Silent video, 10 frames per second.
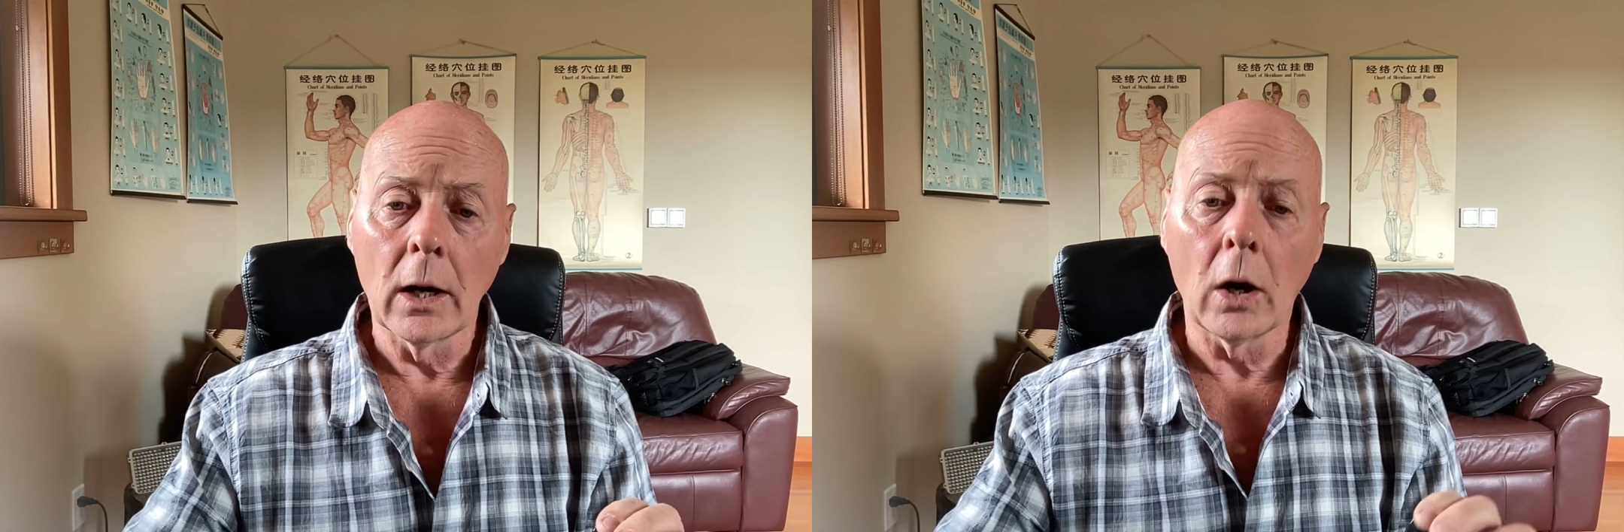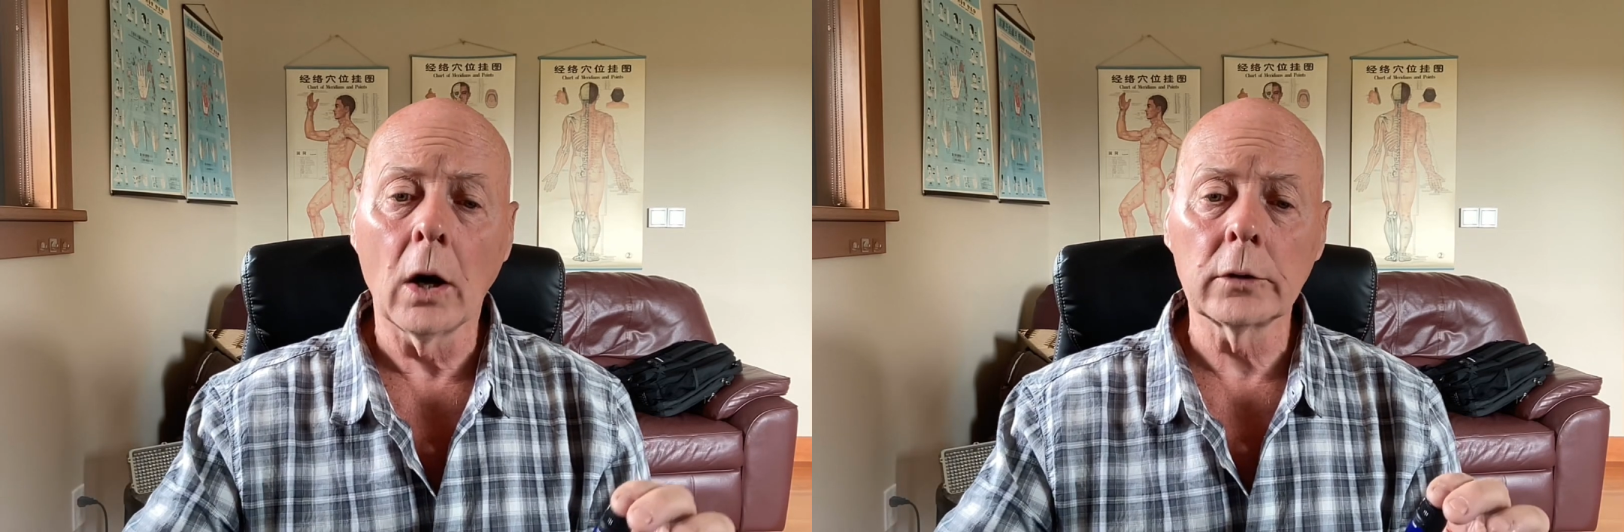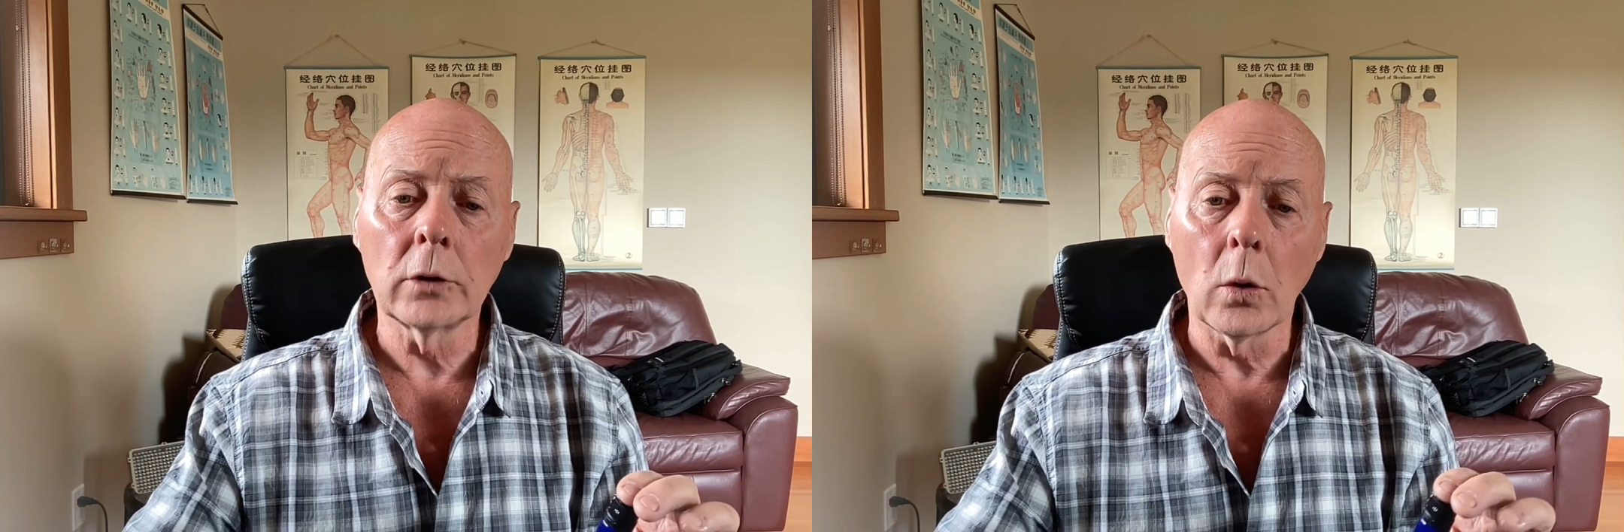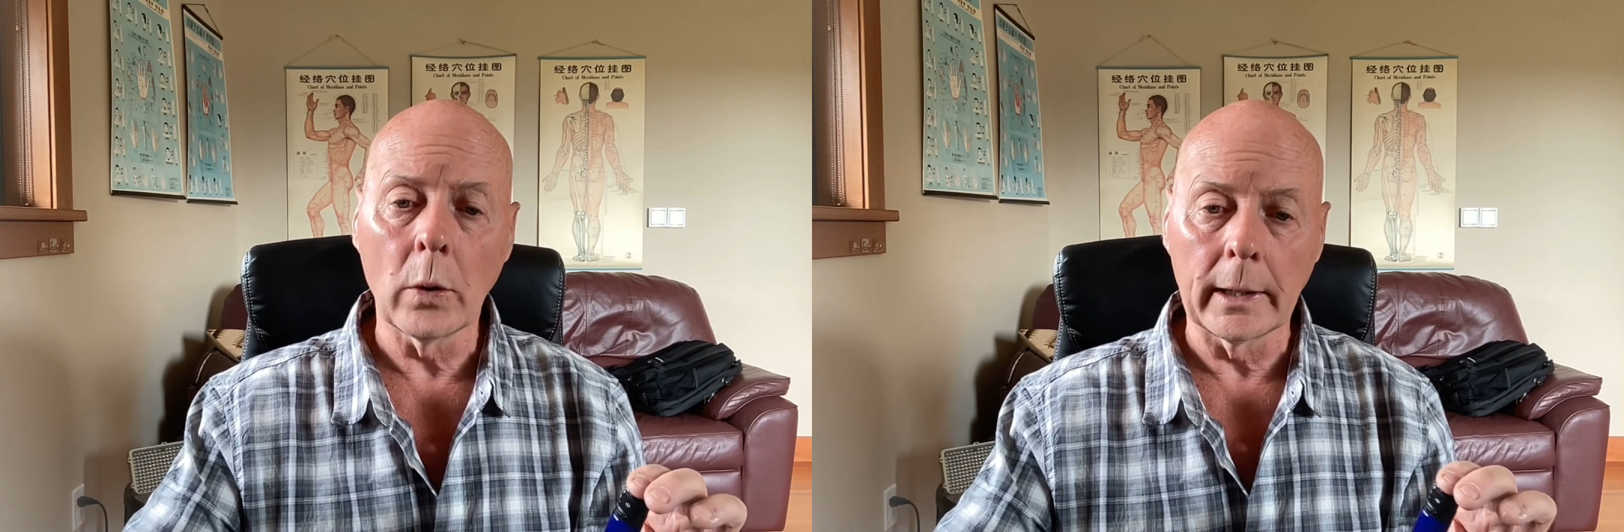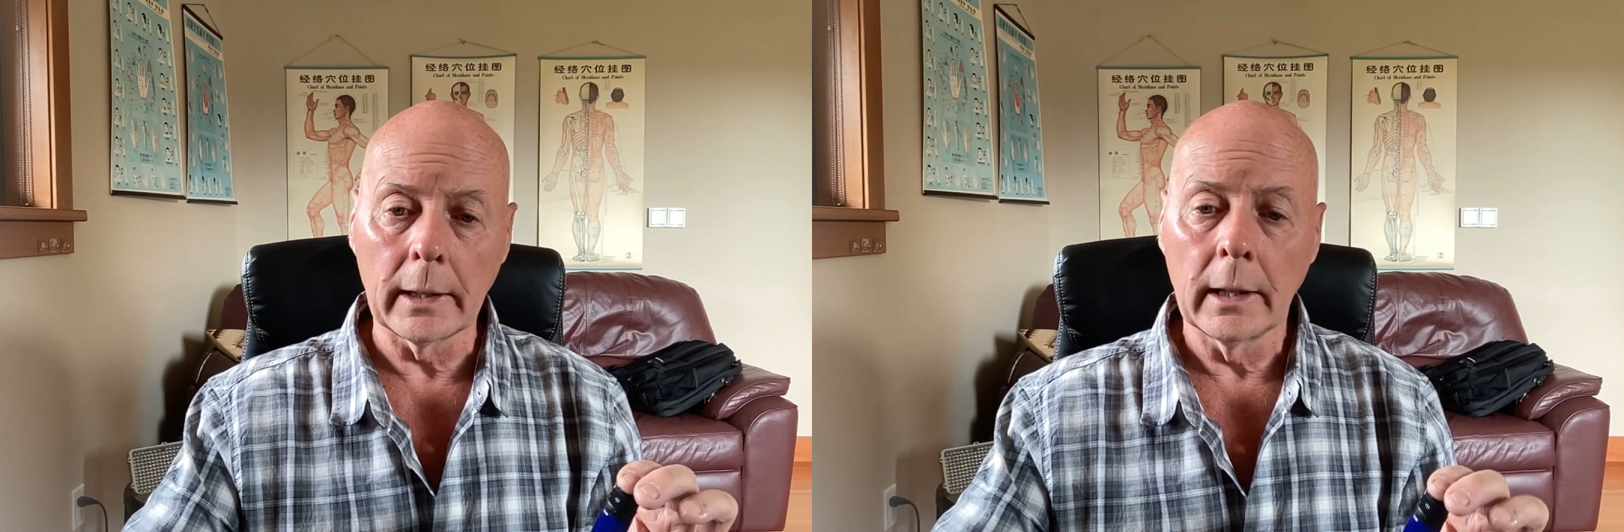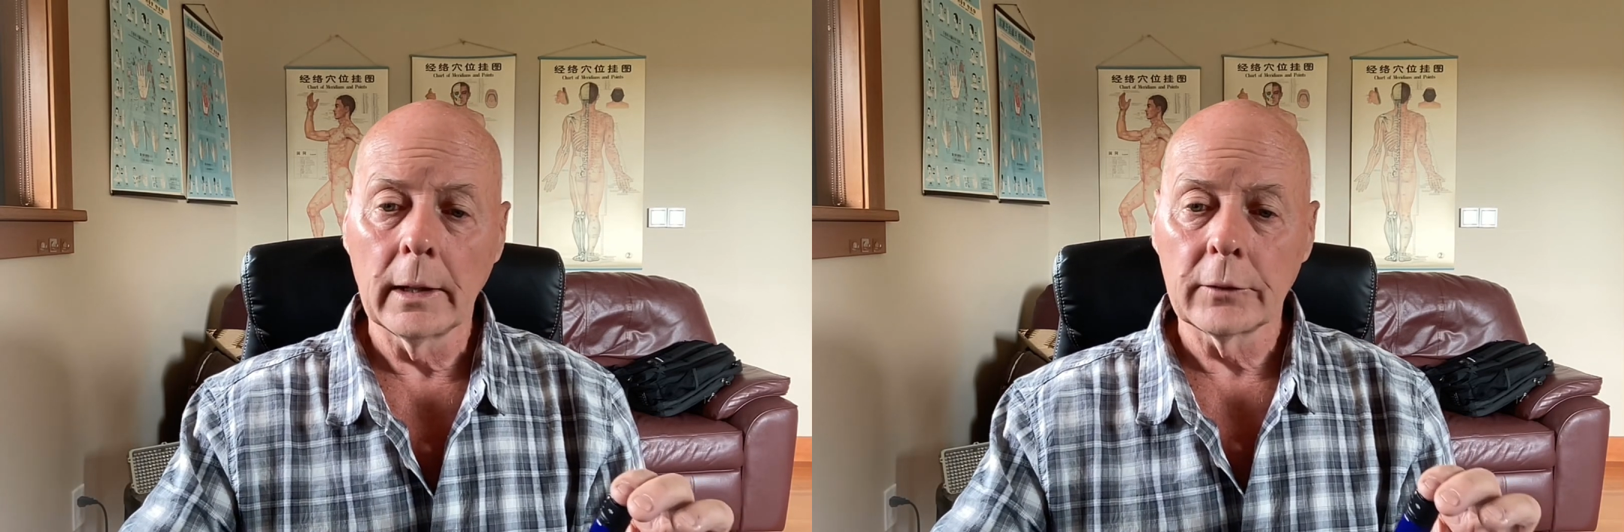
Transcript: ongoing